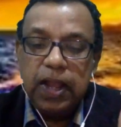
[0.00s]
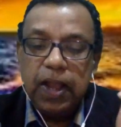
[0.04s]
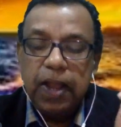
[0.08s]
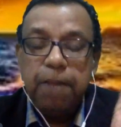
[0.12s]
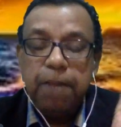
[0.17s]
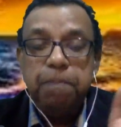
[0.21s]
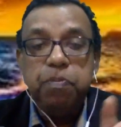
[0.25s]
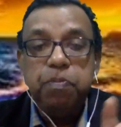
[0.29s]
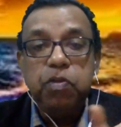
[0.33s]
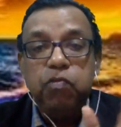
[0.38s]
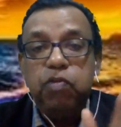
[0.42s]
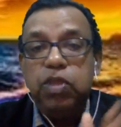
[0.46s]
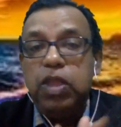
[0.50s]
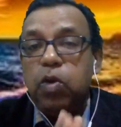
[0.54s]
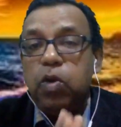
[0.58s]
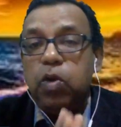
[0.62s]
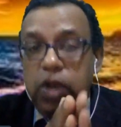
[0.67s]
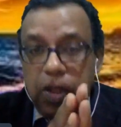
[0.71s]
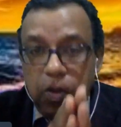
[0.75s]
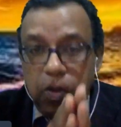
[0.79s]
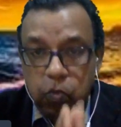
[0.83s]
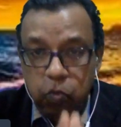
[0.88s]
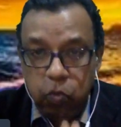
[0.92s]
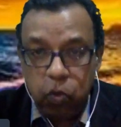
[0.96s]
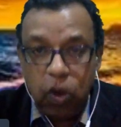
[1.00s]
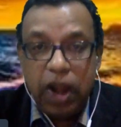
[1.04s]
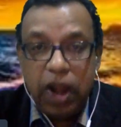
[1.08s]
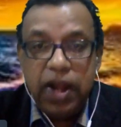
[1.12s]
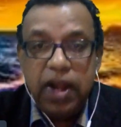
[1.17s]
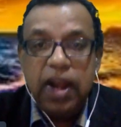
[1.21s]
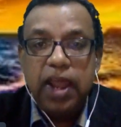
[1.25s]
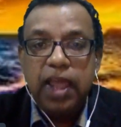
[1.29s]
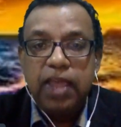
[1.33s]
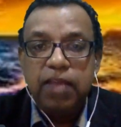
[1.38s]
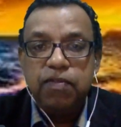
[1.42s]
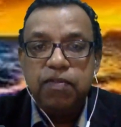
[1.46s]
um, we only have
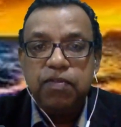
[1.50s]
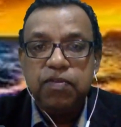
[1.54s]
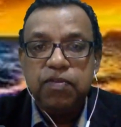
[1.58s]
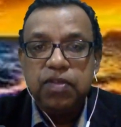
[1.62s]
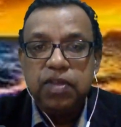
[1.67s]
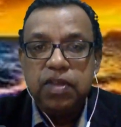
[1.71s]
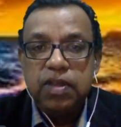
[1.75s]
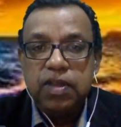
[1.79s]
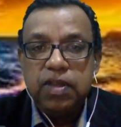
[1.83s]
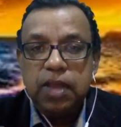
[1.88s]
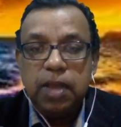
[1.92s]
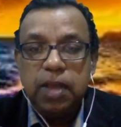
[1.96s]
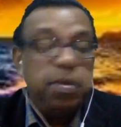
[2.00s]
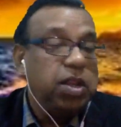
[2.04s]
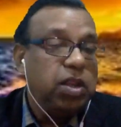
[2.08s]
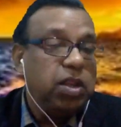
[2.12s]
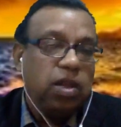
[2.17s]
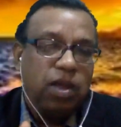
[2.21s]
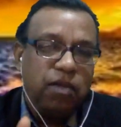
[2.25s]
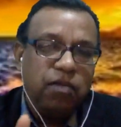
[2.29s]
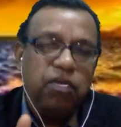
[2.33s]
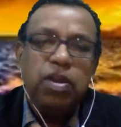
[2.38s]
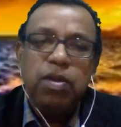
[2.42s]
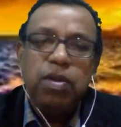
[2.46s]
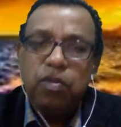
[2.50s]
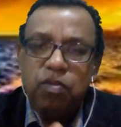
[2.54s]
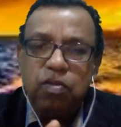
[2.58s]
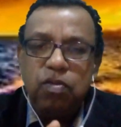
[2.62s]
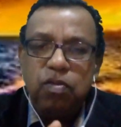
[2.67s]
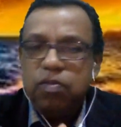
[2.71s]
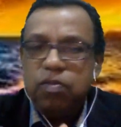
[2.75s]
one life. I mean, we